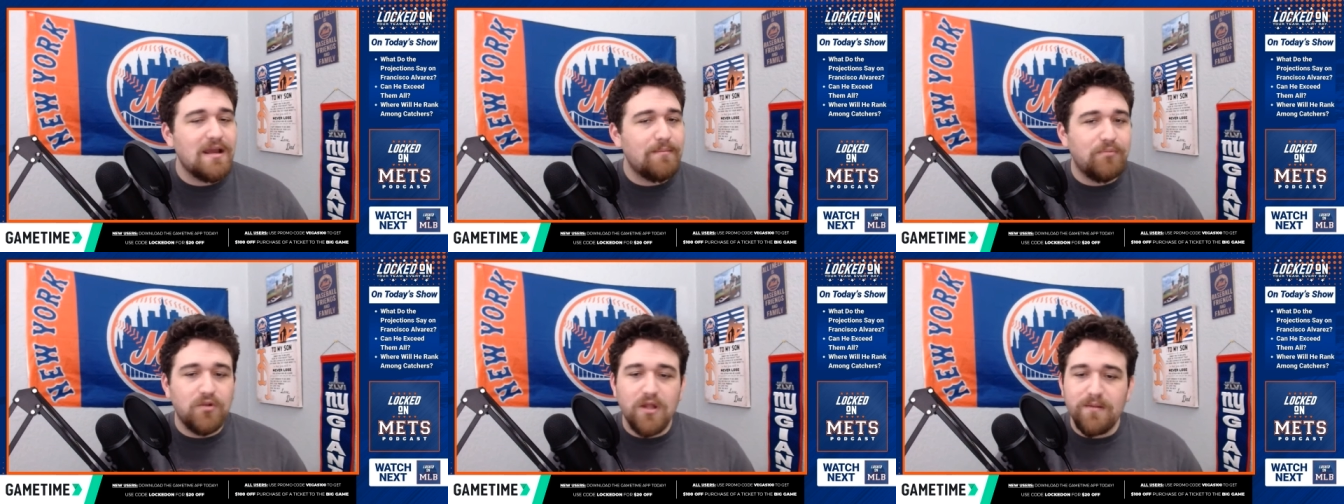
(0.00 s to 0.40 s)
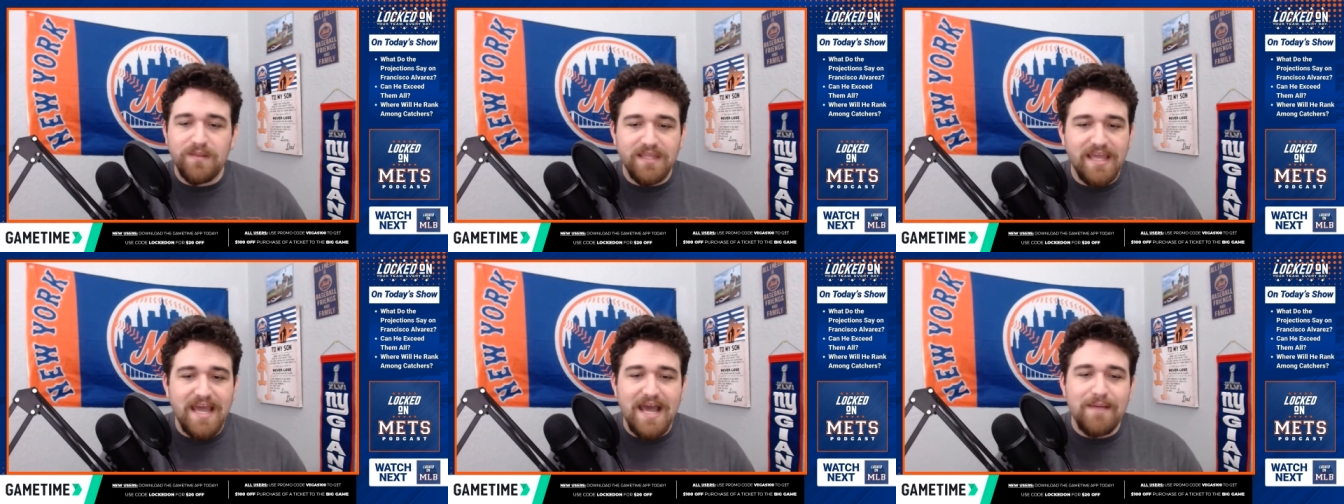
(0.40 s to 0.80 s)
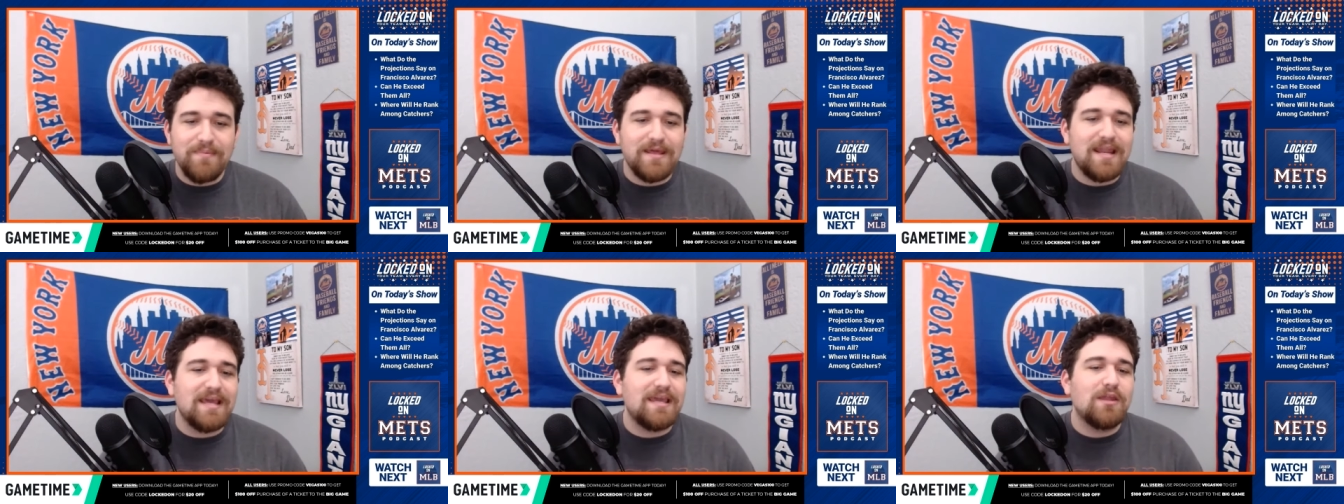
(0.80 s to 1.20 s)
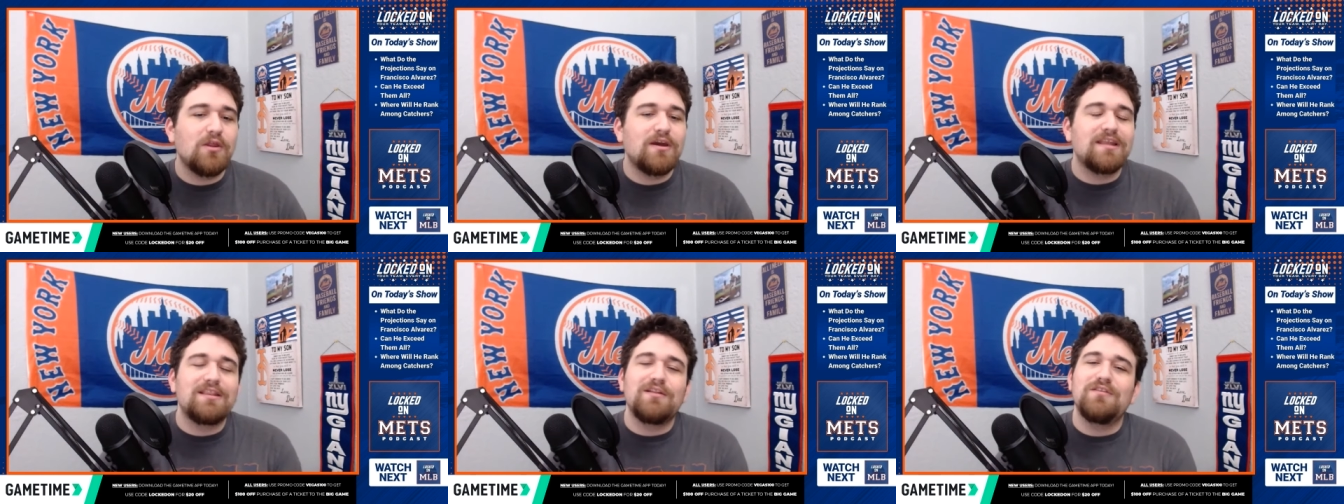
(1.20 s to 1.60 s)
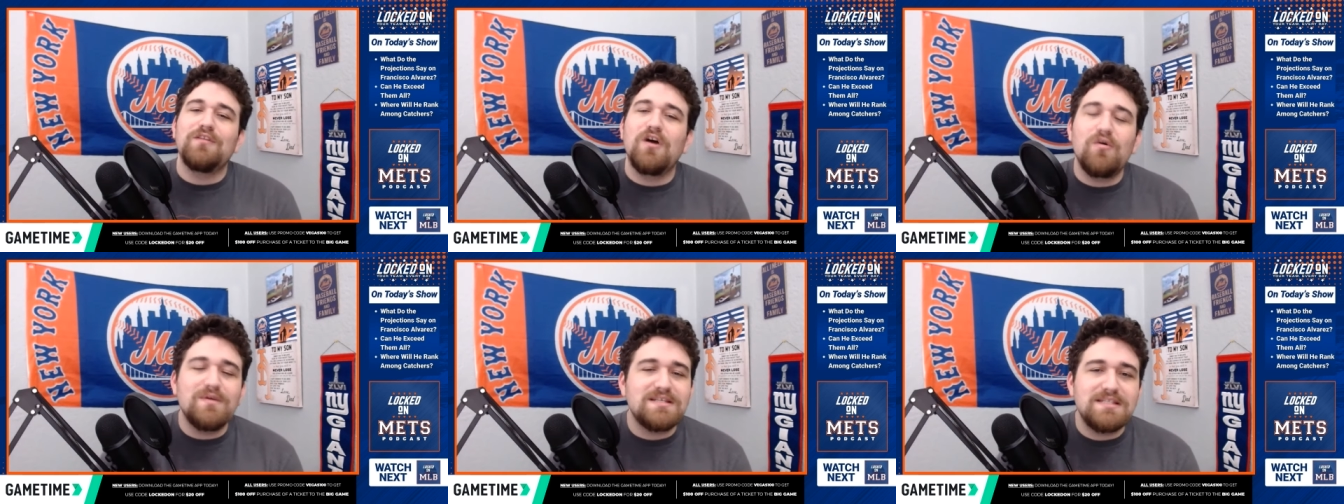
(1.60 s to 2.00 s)
I pull up the app and I can look at the
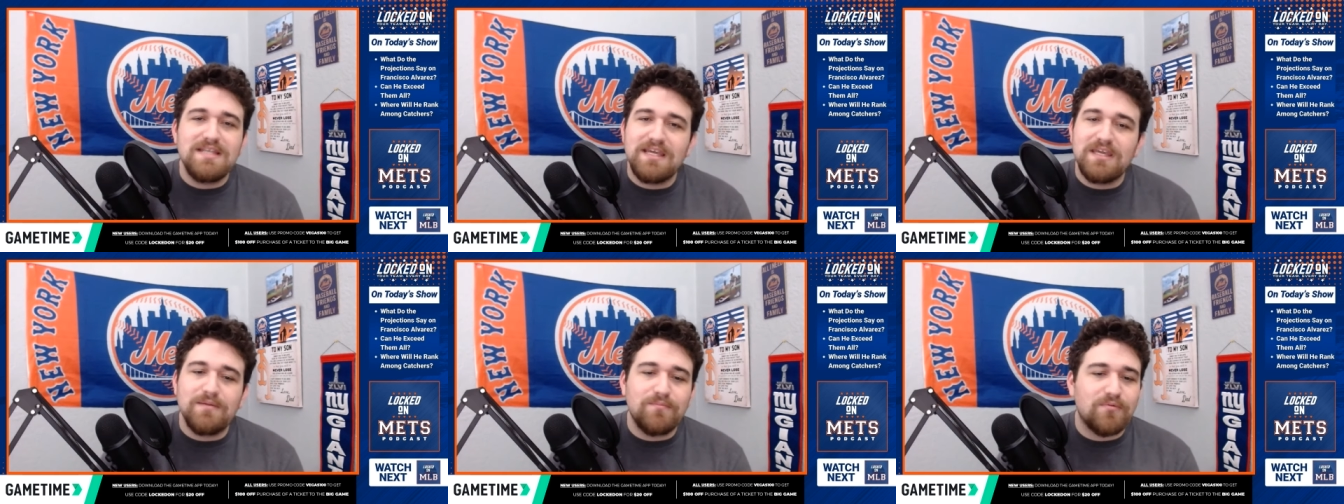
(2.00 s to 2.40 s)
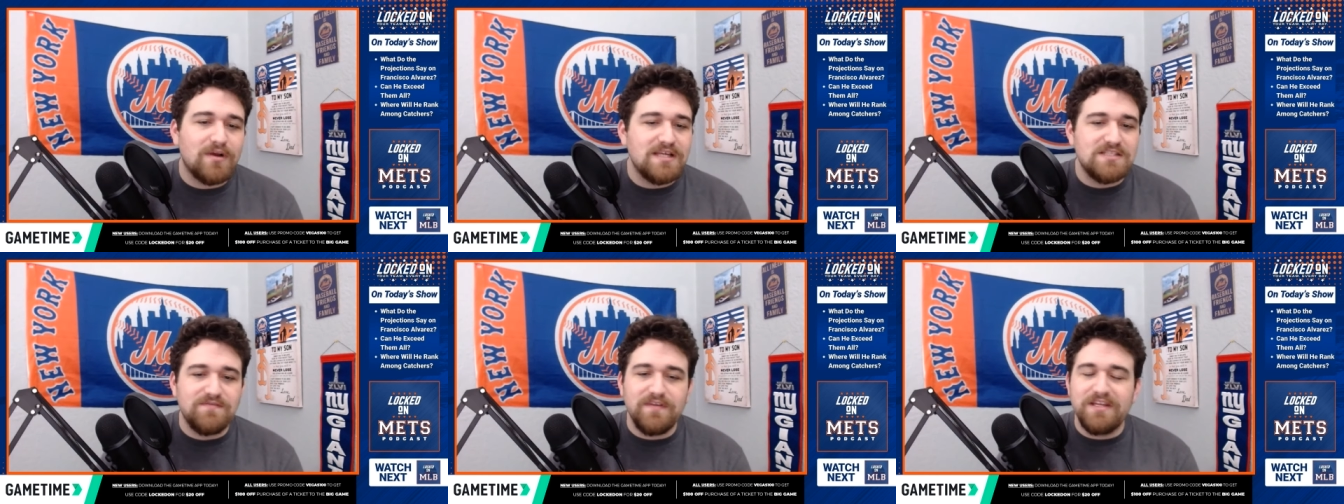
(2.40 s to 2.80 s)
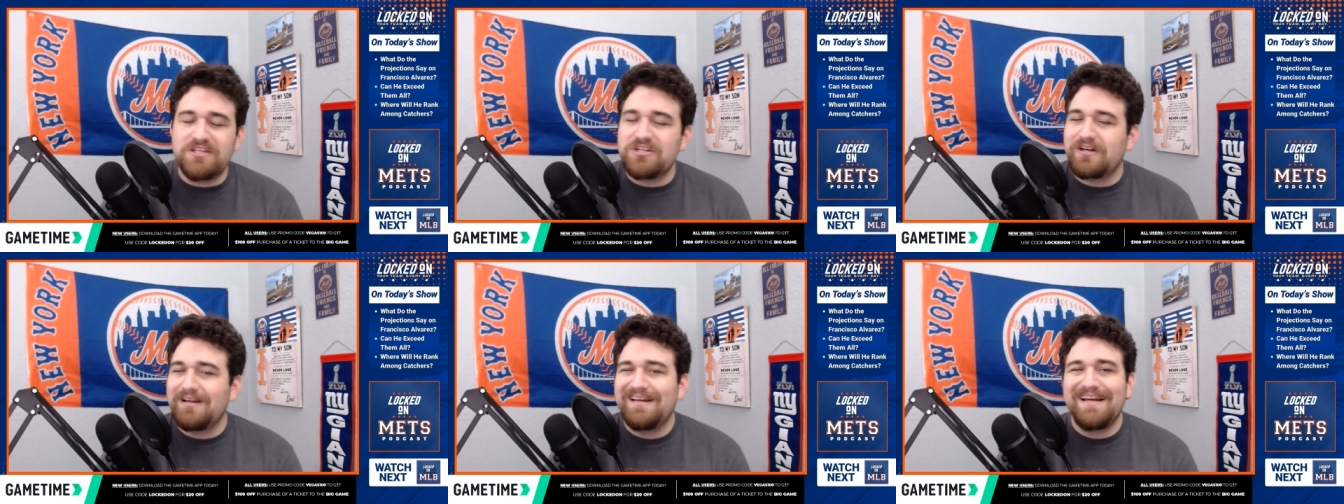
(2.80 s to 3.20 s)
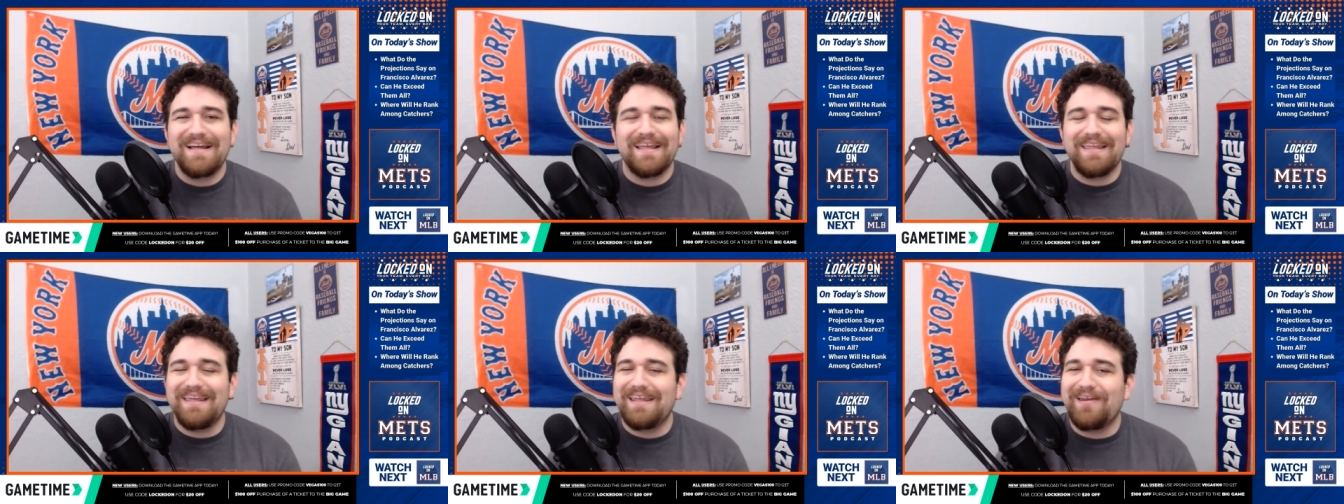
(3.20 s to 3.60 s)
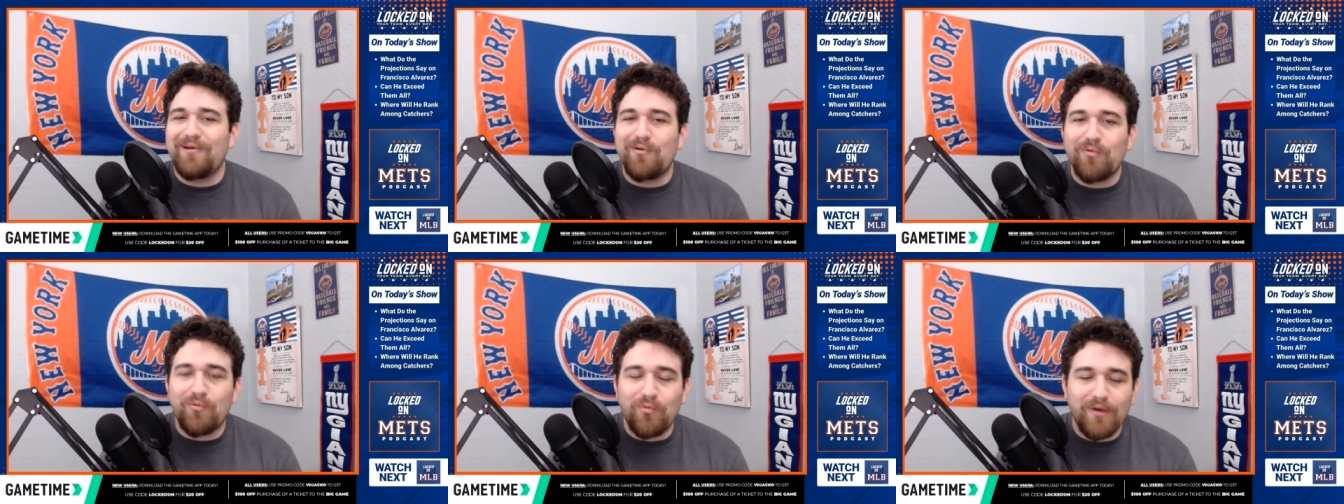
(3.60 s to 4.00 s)
lowest ticket price featured. I can get a
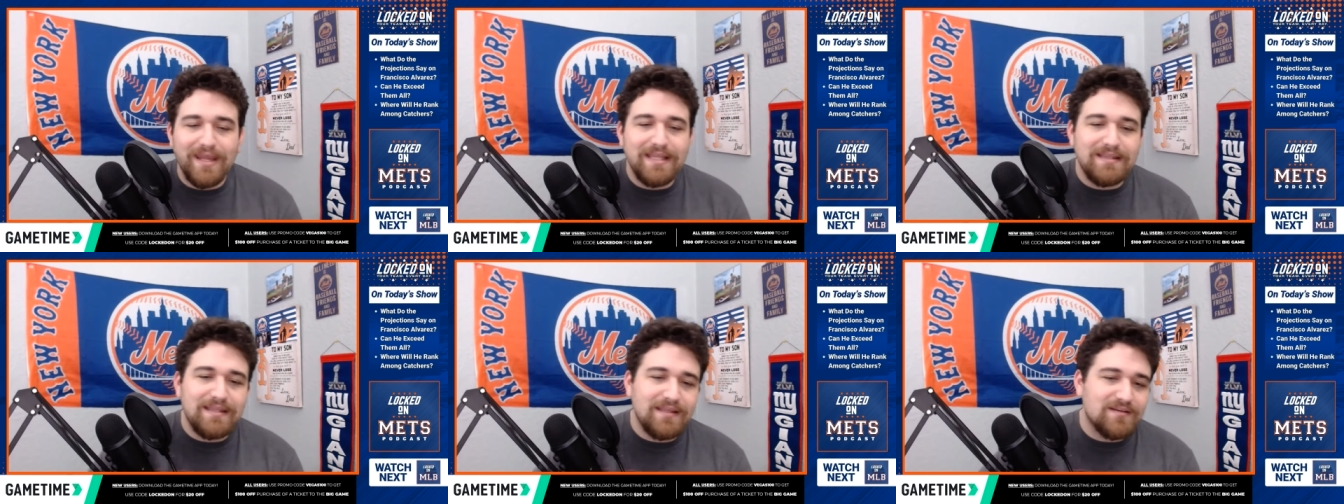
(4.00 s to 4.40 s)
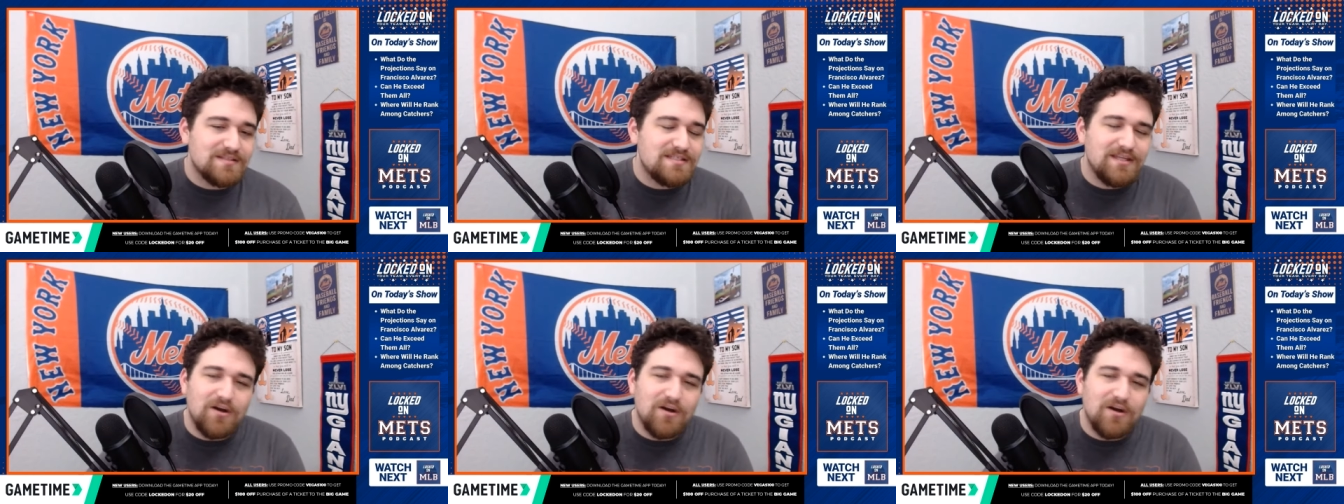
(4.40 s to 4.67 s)
great deal, see